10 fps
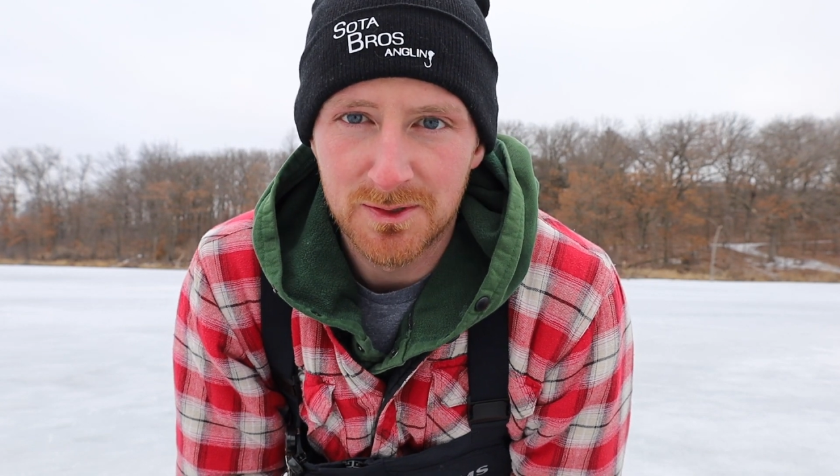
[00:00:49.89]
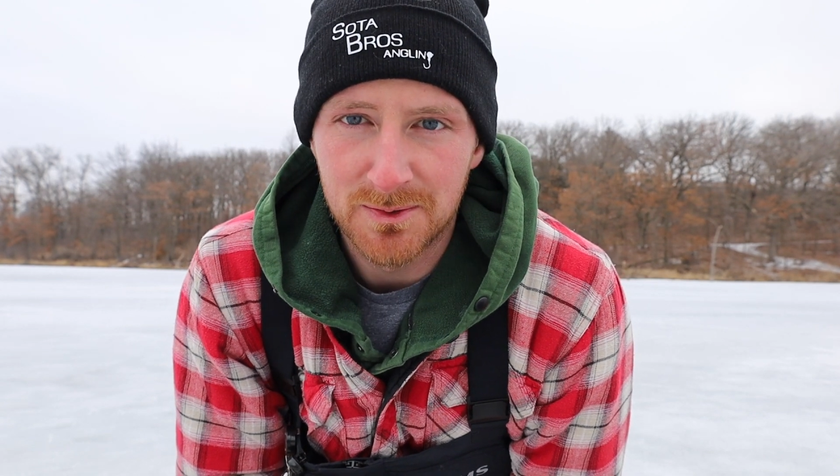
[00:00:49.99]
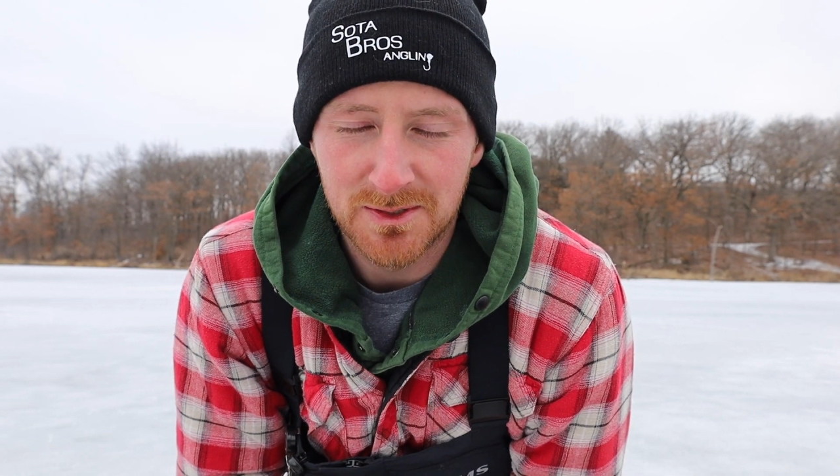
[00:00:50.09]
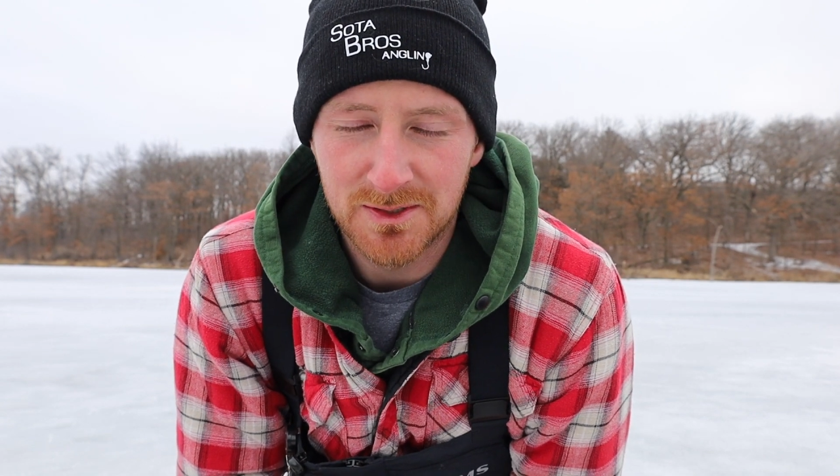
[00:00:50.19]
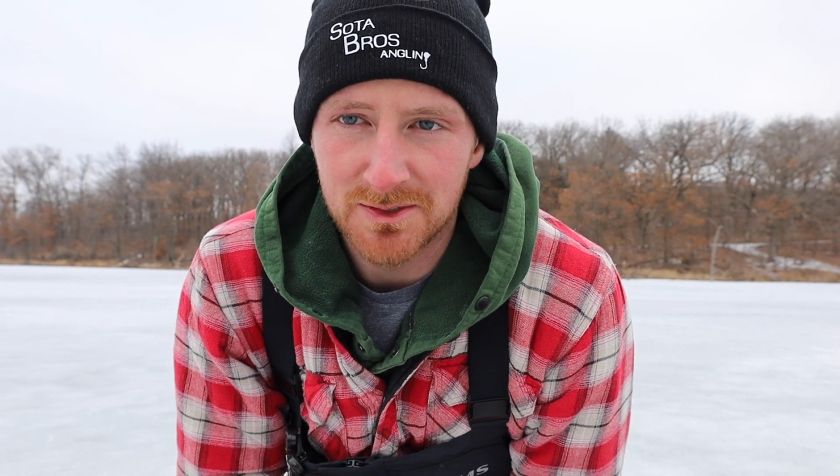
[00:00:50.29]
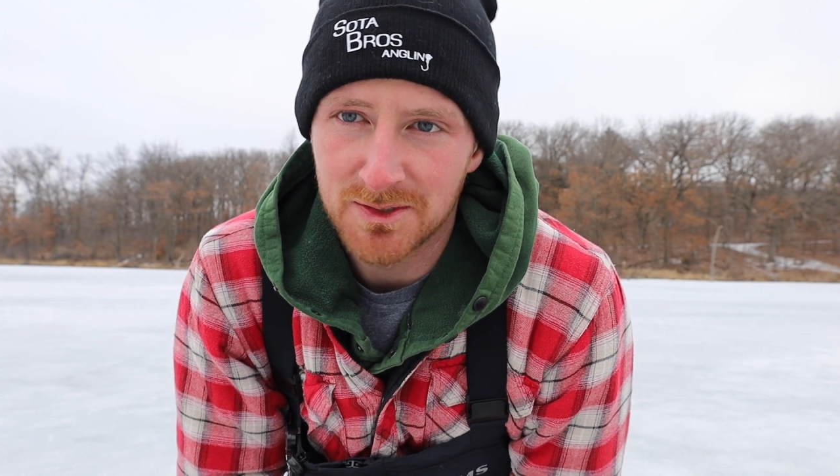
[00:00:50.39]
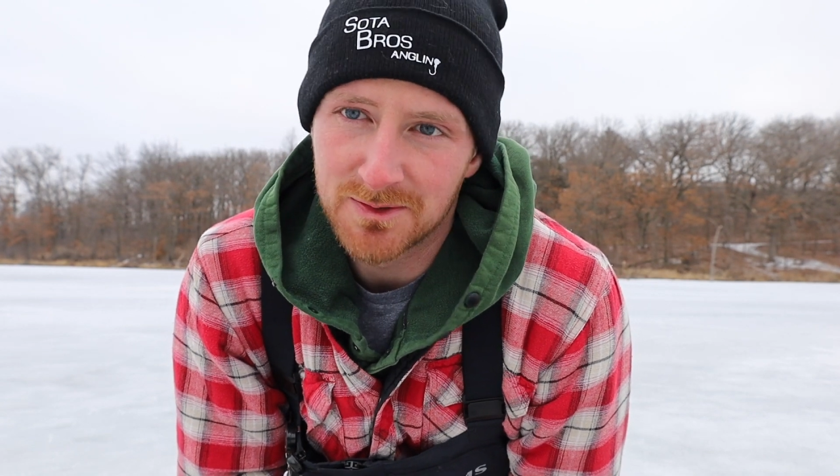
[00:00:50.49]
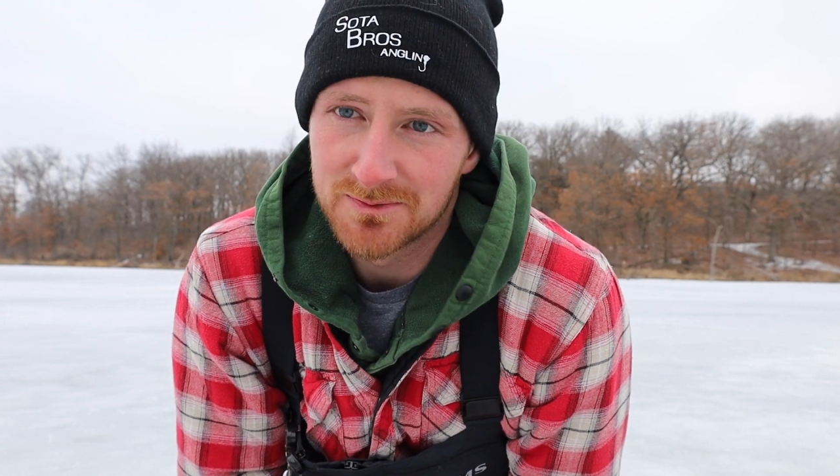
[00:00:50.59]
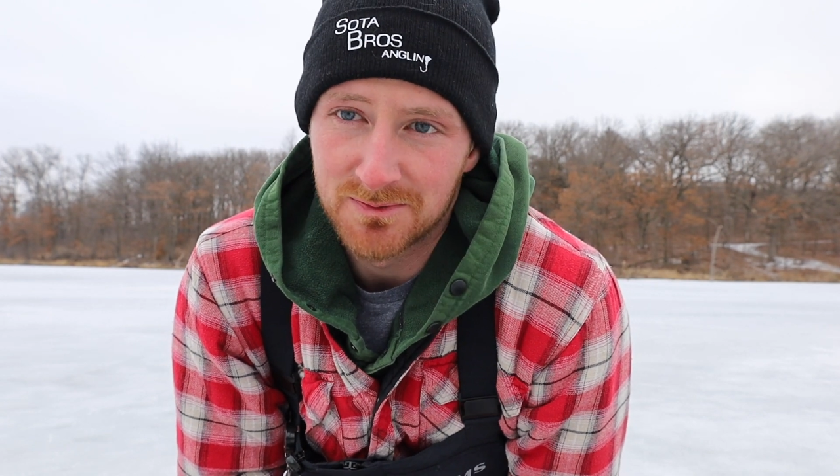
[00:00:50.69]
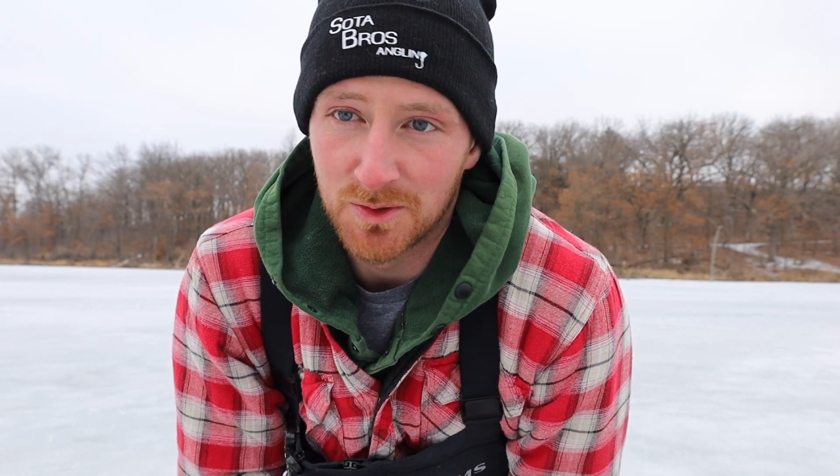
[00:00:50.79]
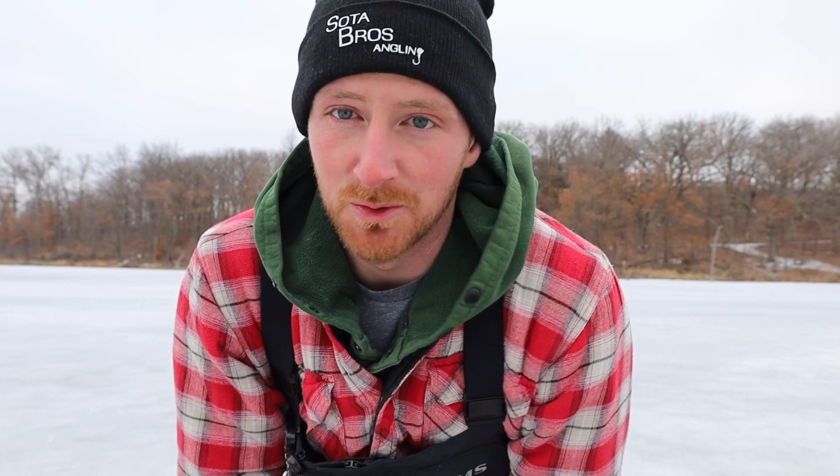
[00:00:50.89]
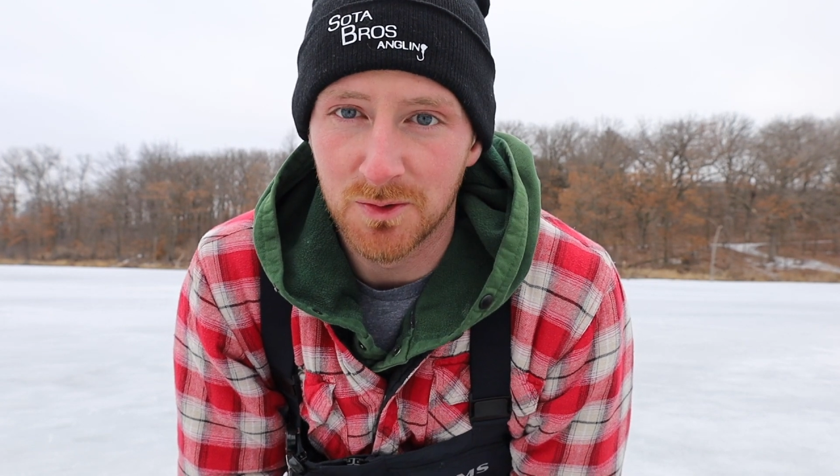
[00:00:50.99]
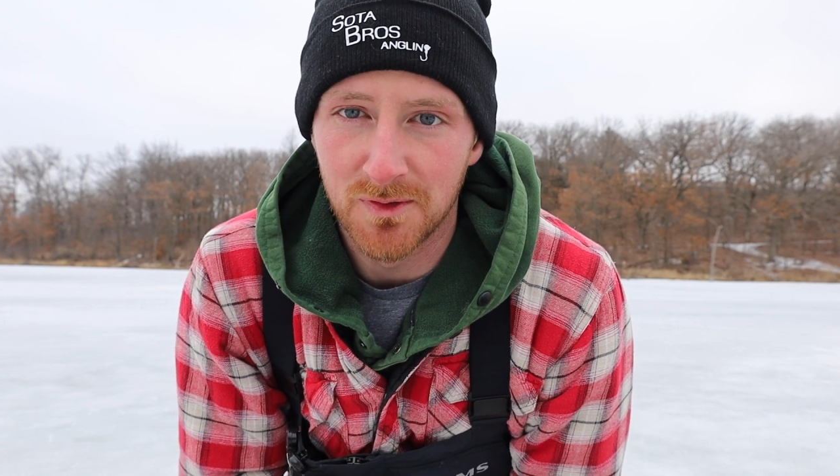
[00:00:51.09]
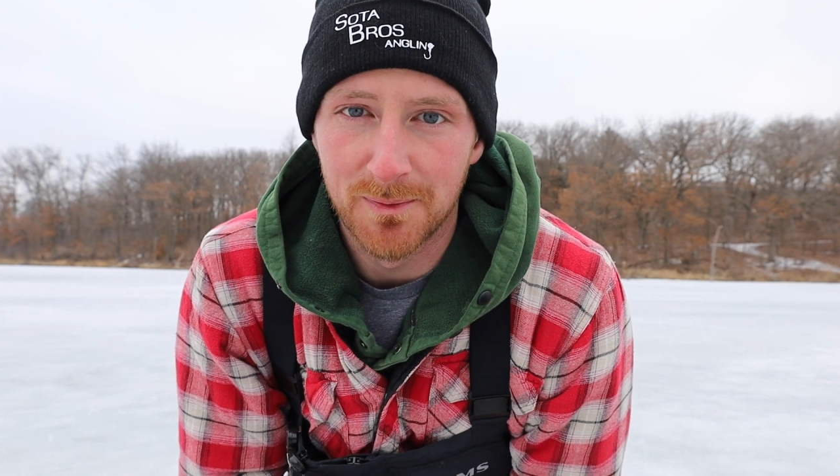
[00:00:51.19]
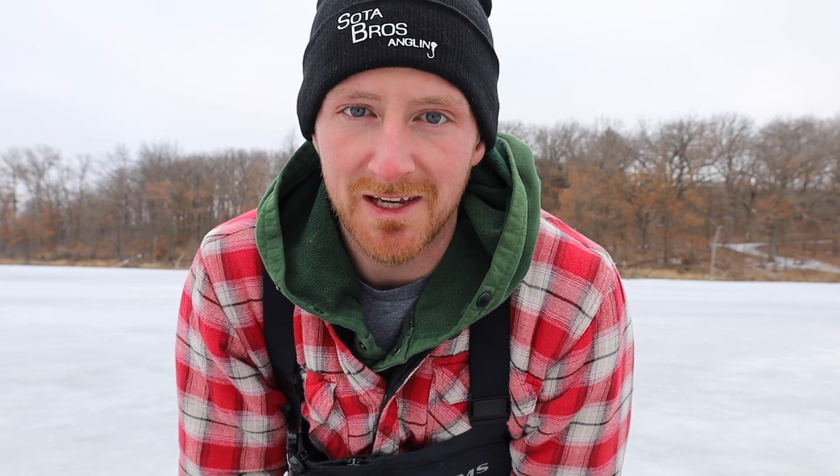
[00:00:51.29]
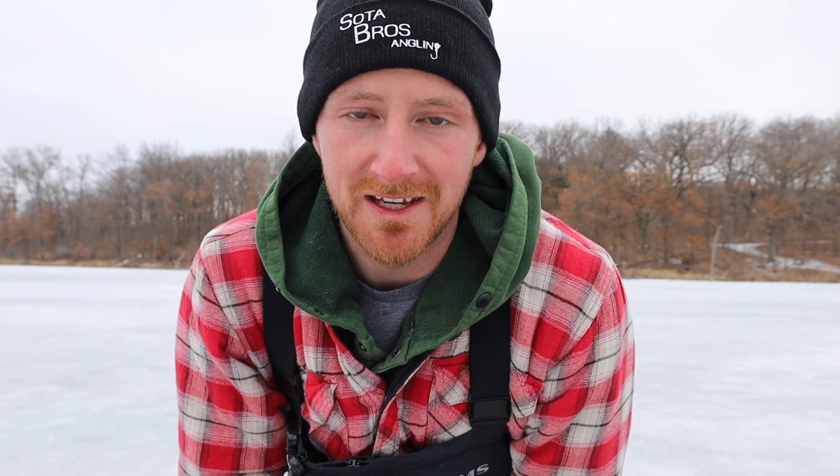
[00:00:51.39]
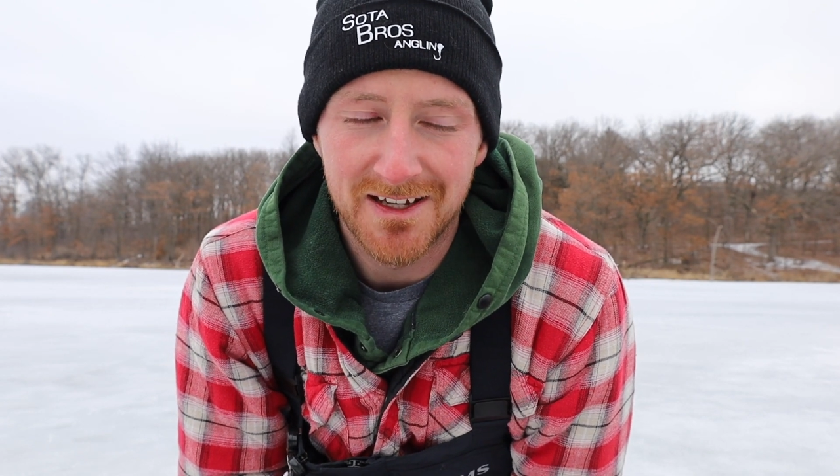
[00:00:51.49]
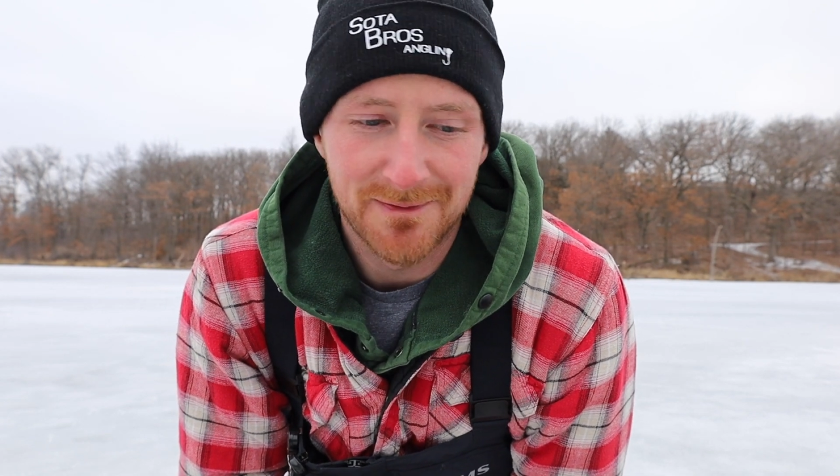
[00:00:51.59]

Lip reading: which is cool for me.